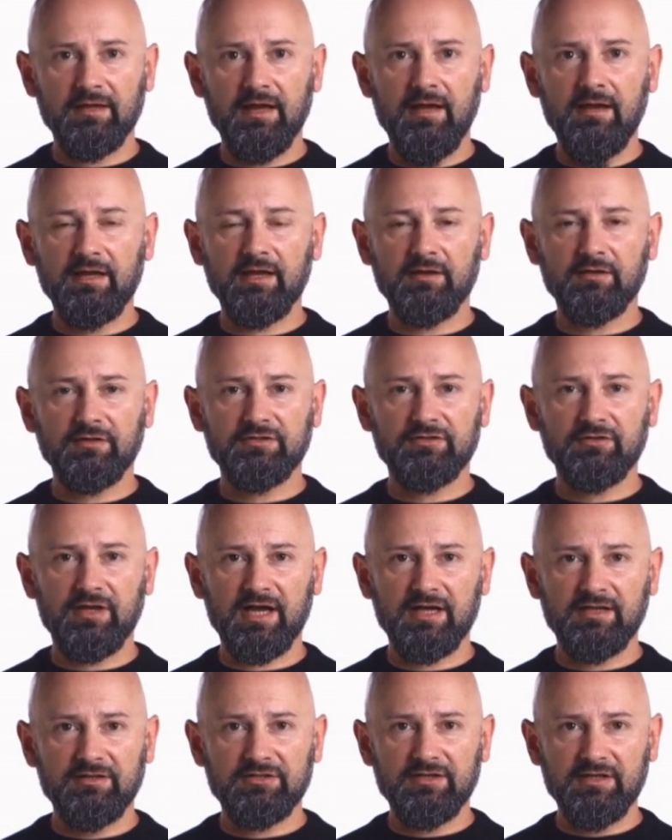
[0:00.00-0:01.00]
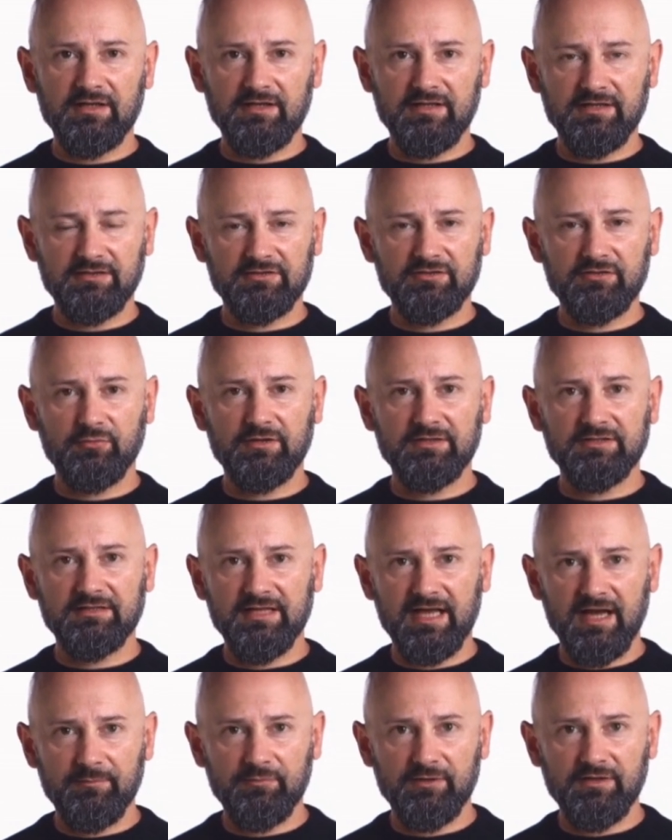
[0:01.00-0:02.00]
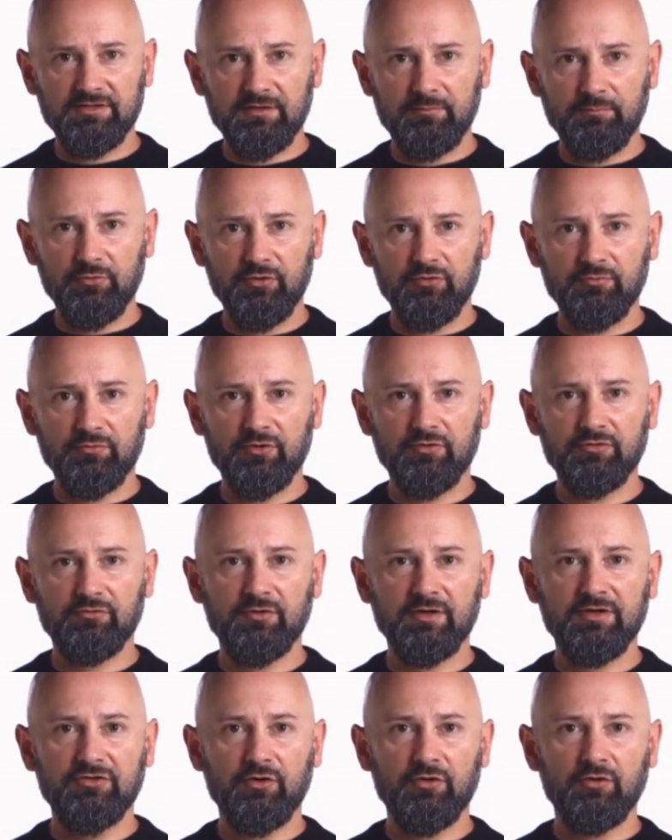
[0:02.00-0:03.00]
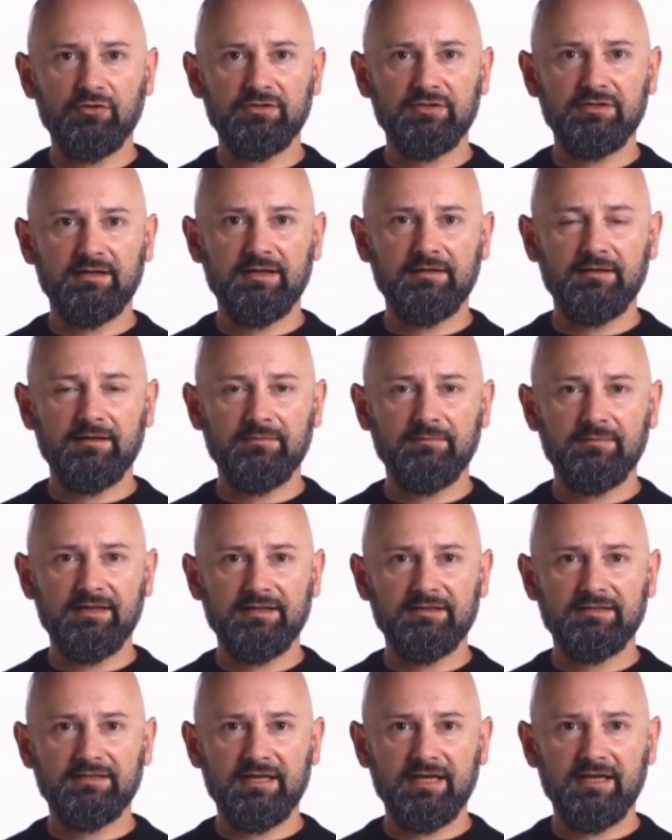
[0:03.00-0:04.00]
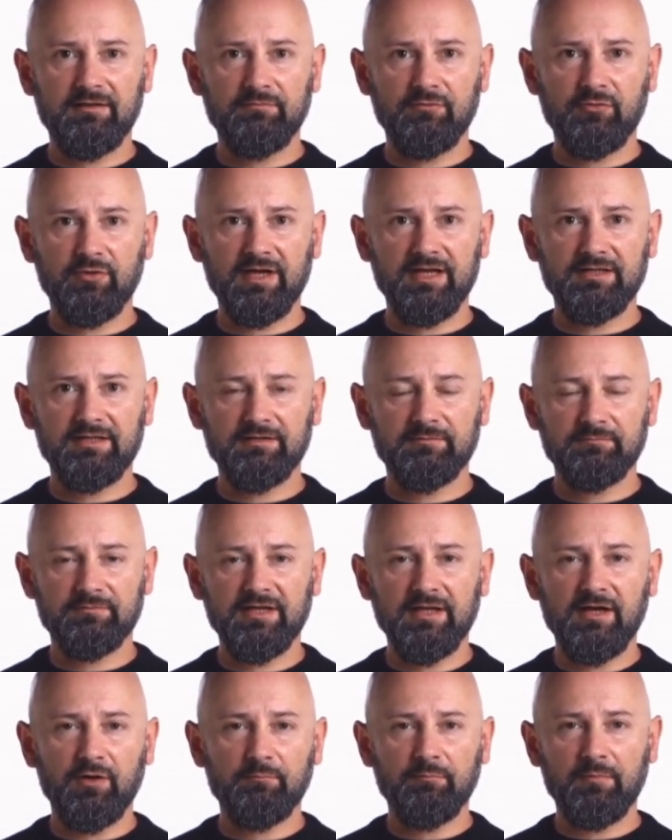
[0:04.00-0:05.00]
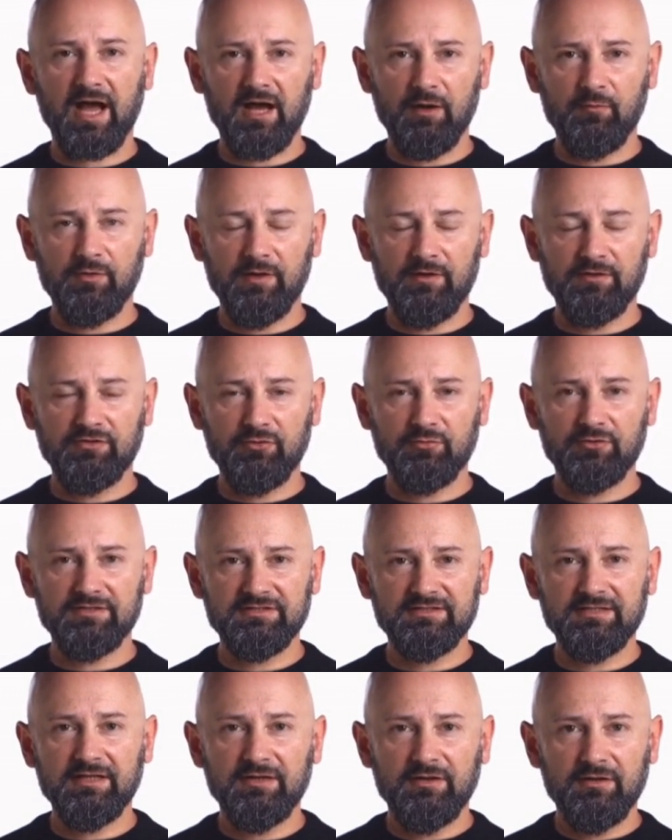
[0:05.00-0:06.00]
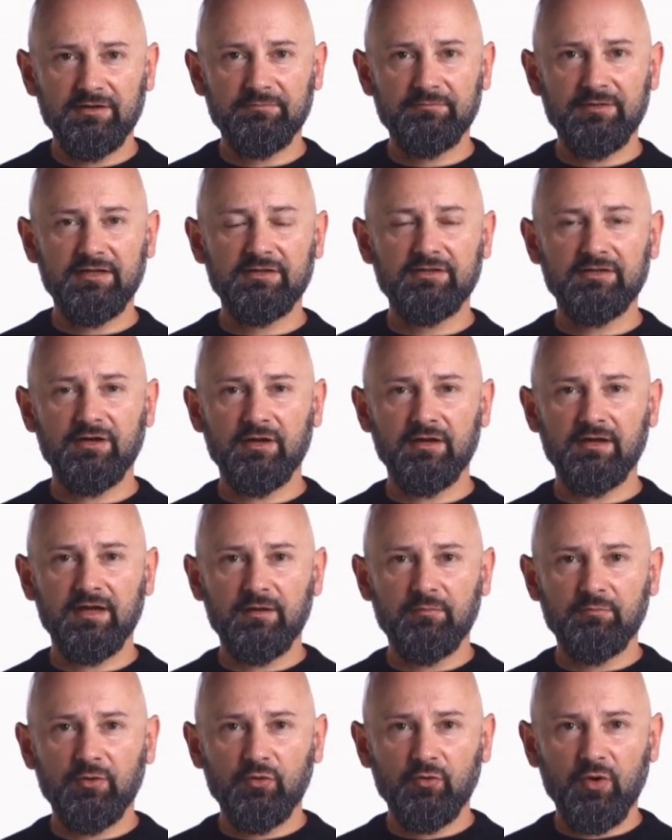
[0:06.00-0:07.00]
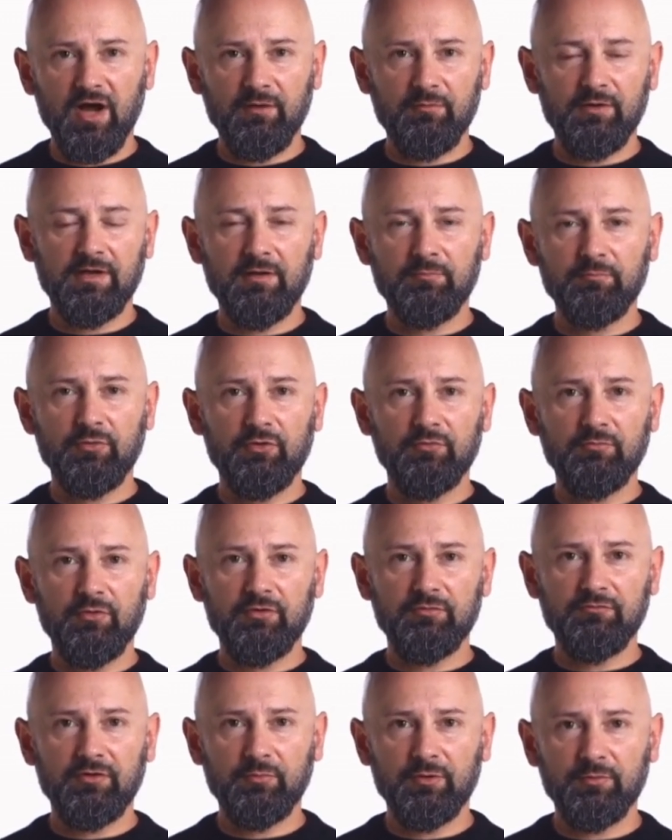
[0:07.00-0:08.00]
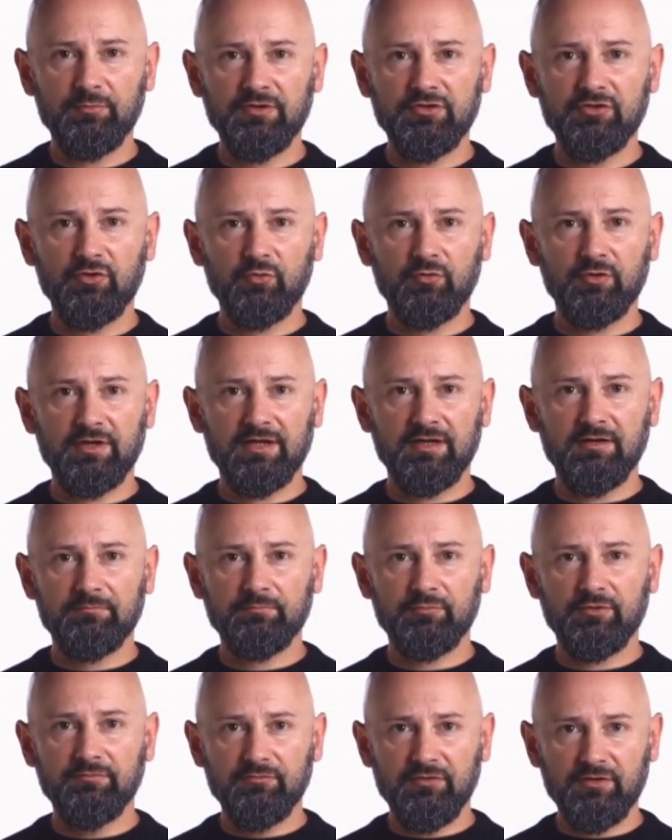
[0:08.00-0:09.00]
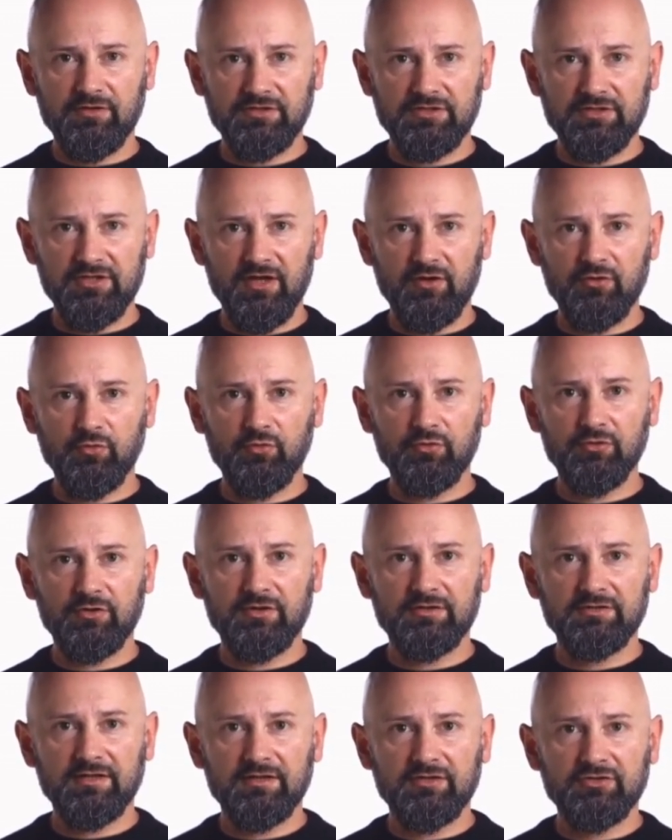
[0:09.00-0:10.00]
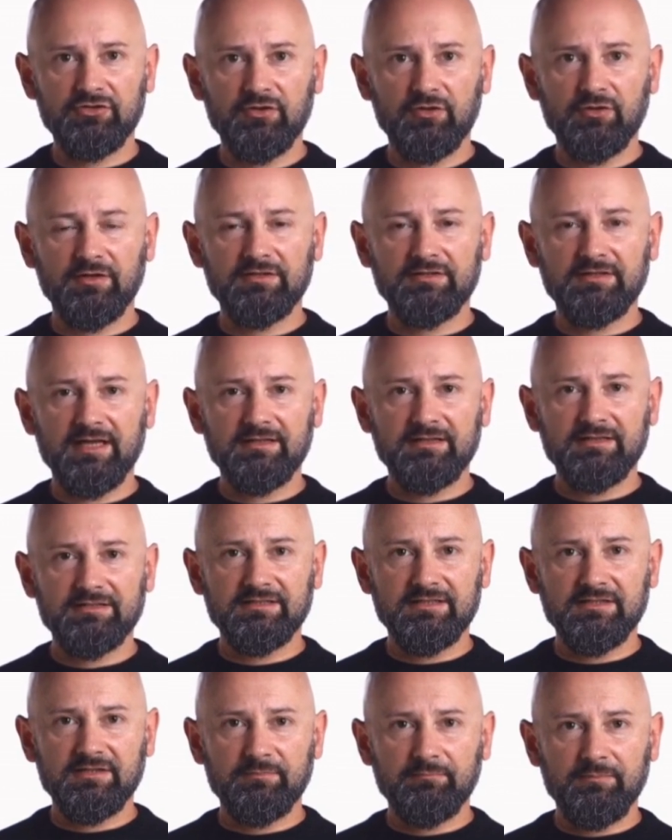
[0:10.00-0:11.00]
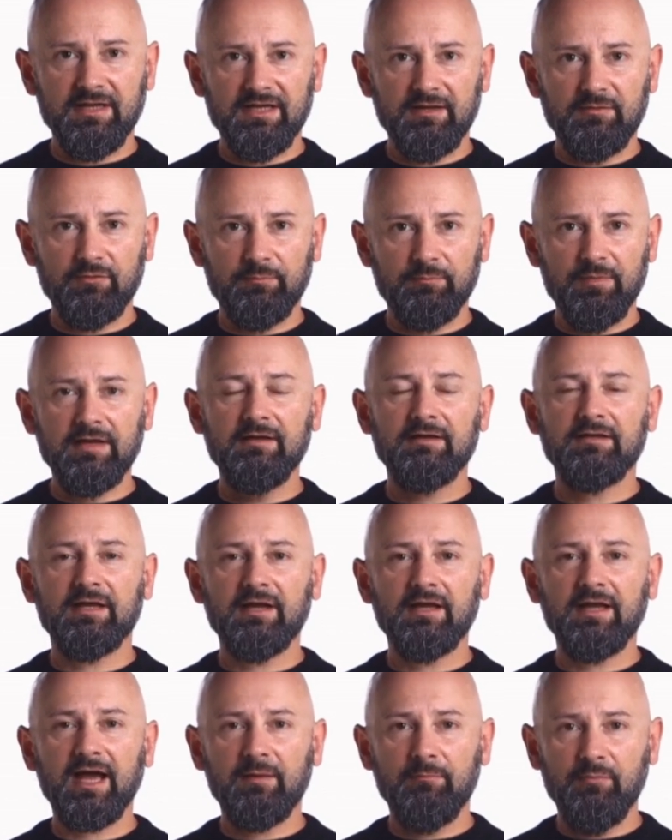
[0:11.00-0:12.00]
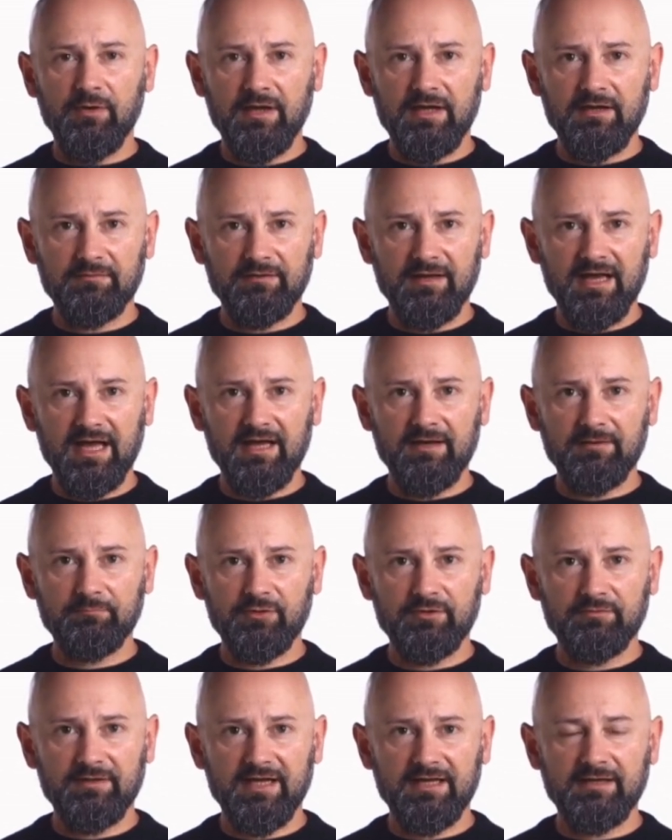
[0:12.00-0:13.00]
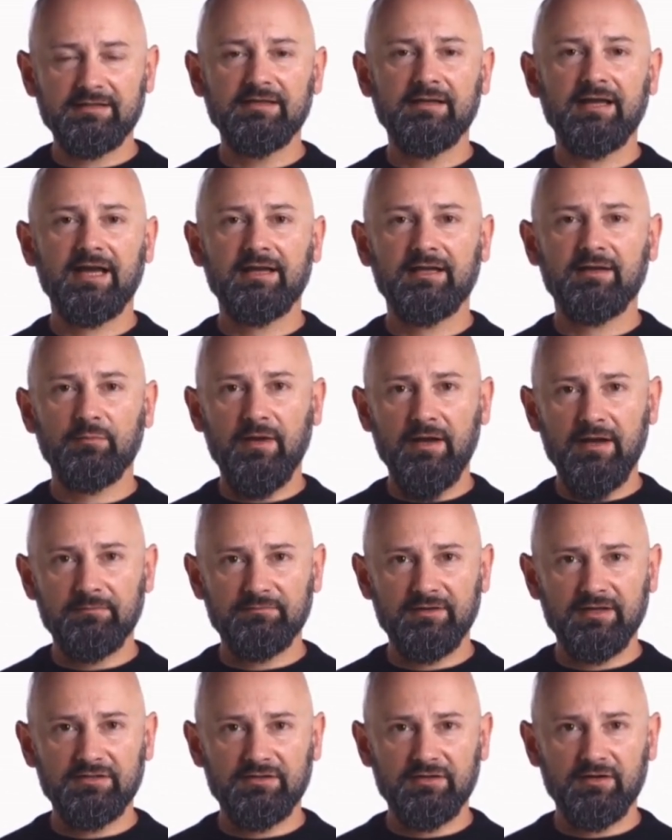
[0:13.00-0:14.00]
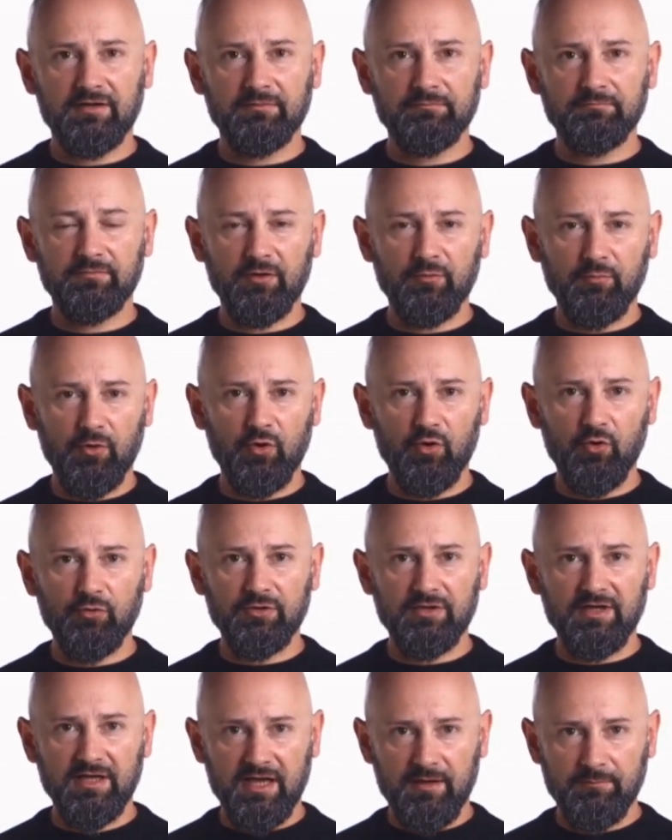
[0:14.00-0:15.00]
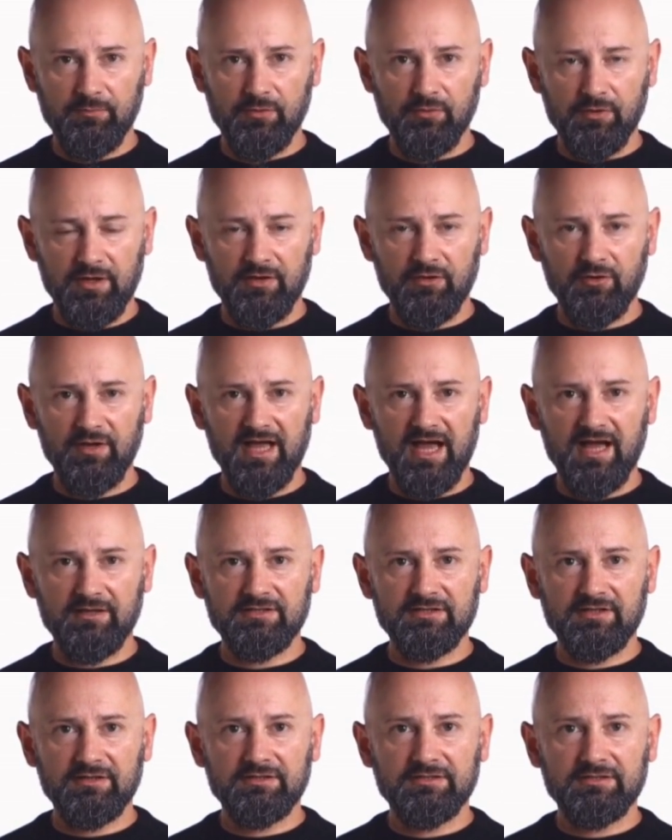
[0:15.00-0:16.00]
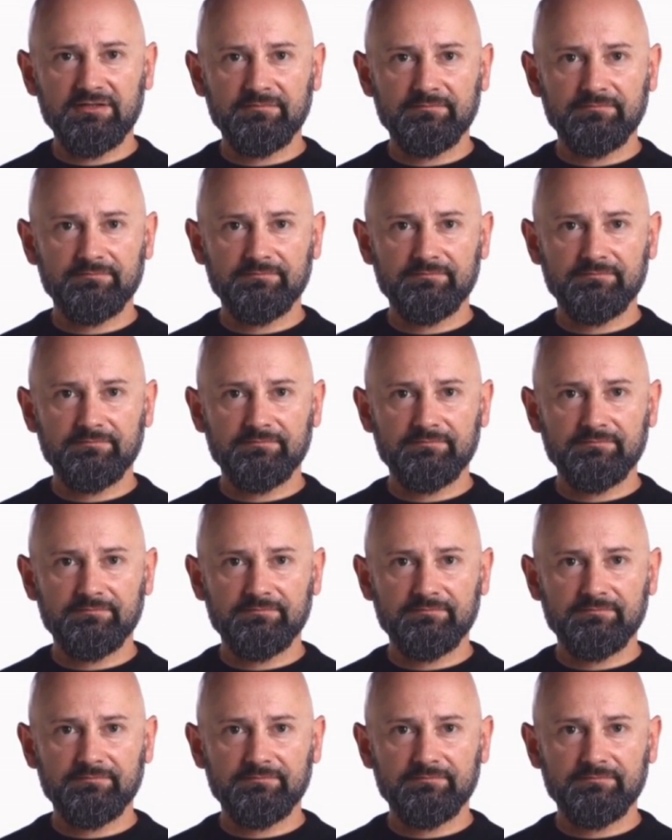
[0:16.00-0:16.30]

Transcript: Another strategy is to establish approval thresholds. Instead of granting veto power to a single investor, requiring approval from a majority of preferred shareholders ensures that decision-making remains collaborative and prevents any one investor from holding up critical actions.